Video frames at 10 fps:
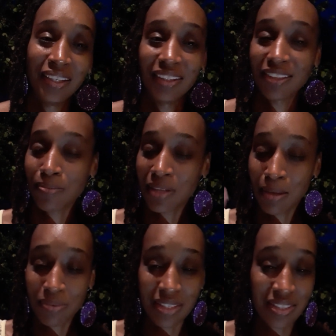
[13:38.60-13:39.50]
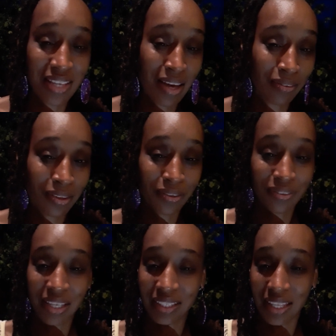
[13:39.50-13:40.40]
Sometimes these
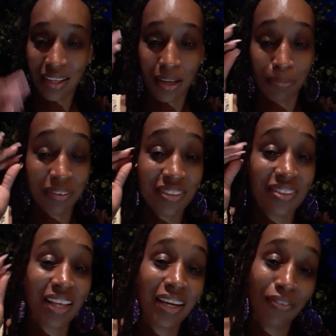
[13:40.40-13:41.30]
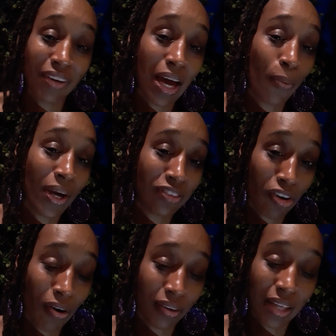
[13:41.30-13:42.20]
downloads, like they come, this is not even how I
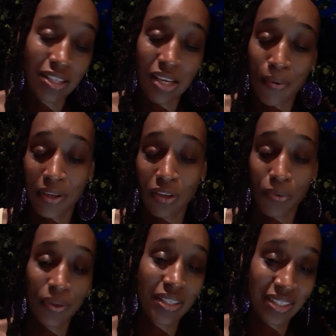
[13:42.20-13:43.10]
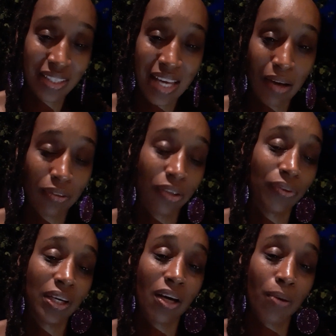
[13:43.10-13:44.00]
talk. That's how I know when it's a
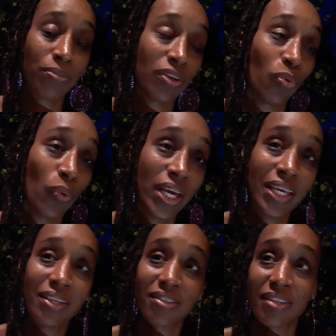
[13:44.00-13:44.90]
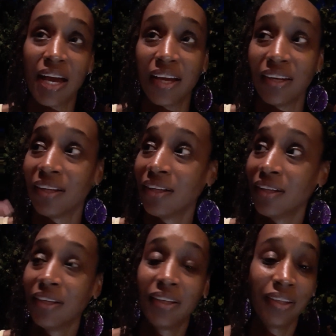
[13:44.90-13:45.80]
download. It comes in ways that
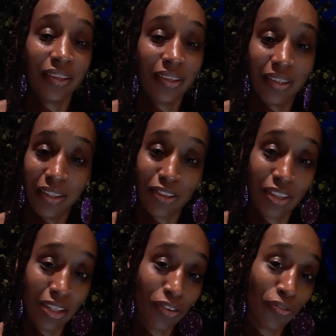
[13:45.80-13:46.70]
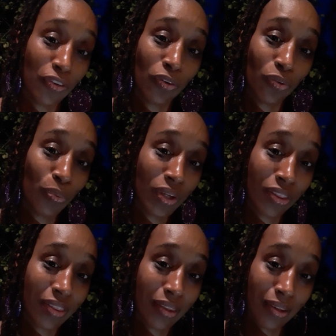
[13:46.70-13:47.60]
it's filled with
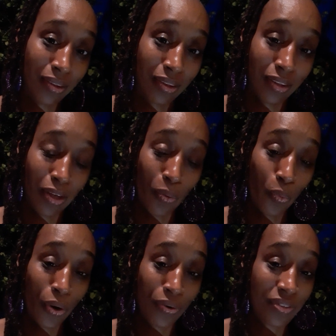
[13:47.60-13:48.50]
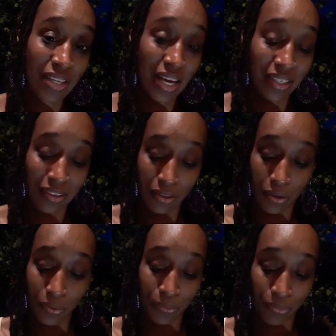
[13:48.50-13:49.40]
words that, you
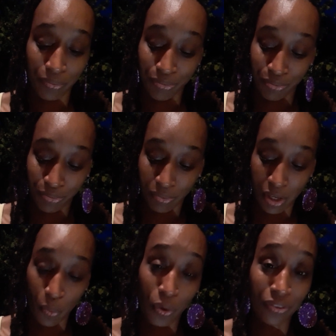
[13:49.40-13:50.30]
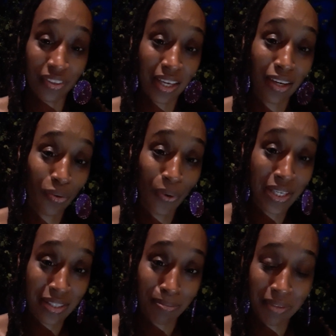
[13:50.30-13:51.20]
know, words get in the way
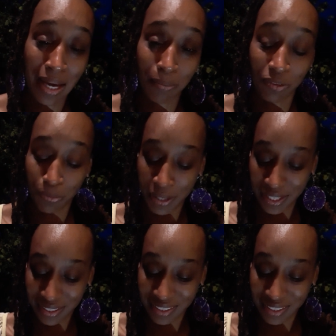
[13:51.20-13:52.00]
sometimes. But